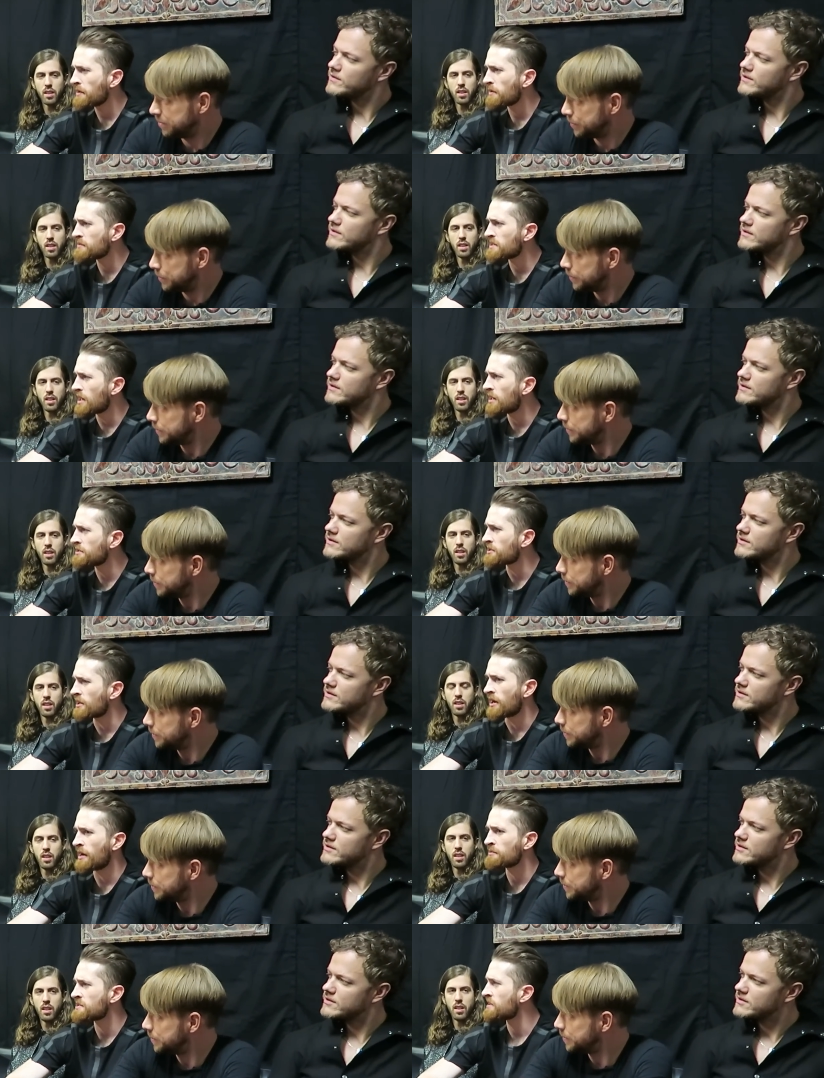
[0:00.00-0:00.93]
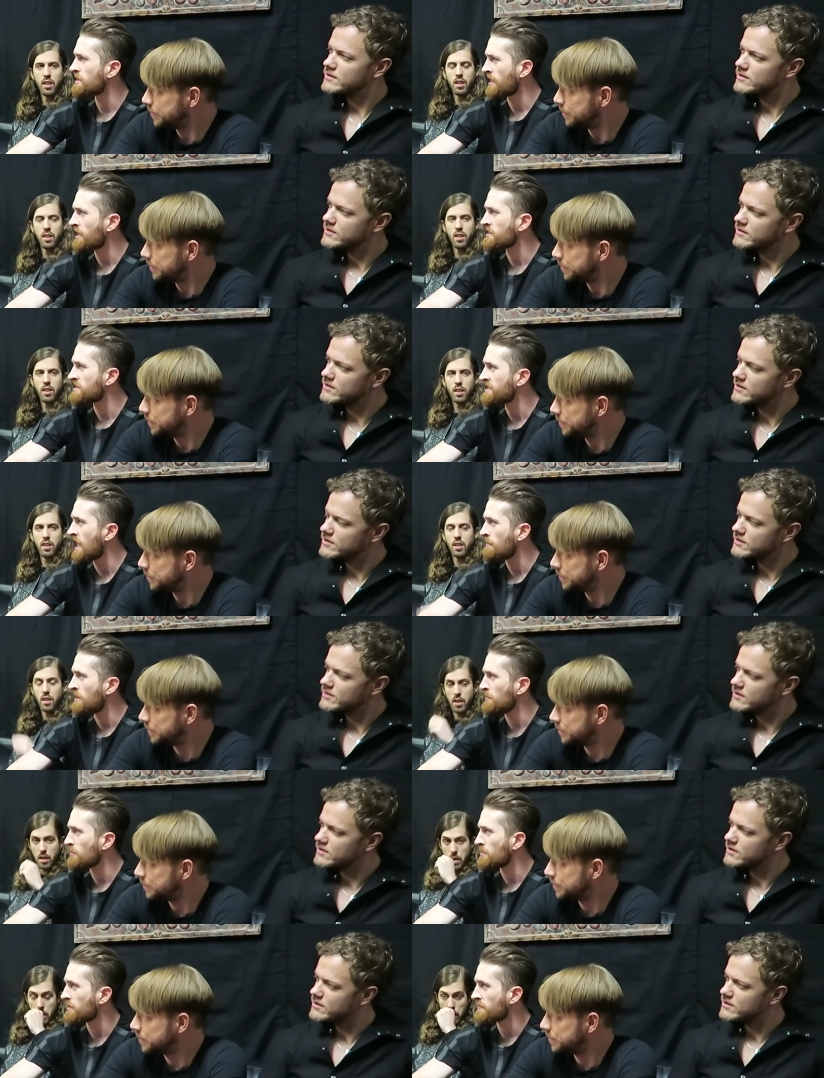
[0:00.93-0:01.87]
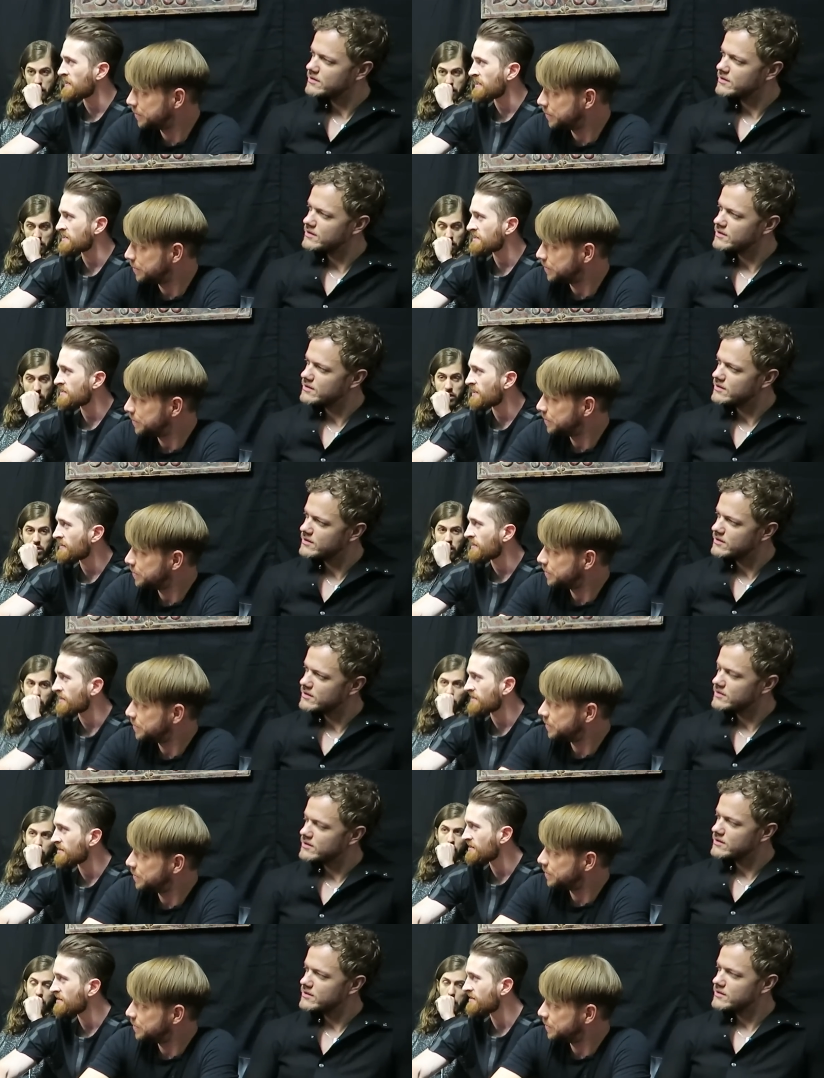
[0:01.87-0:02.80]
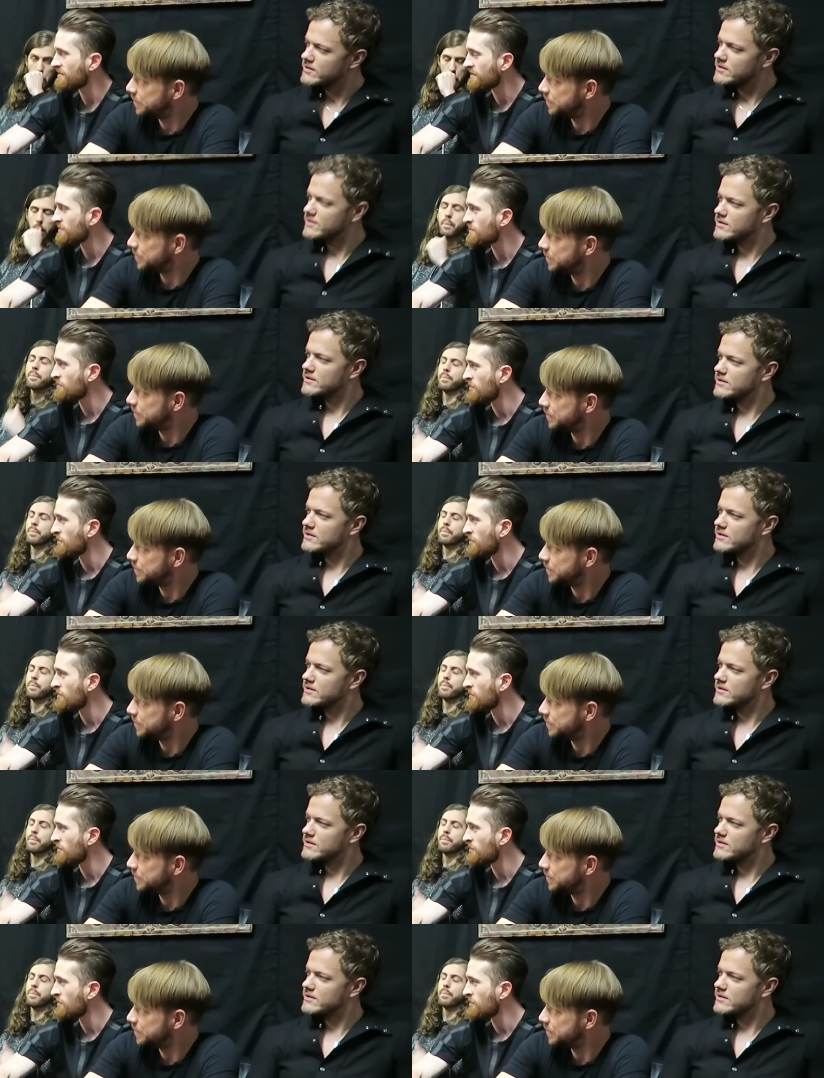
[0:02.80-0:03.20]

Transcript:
Speaker 1: think it was the hunter. I was the yeah, I could stab people in the face. Gunslinger. It's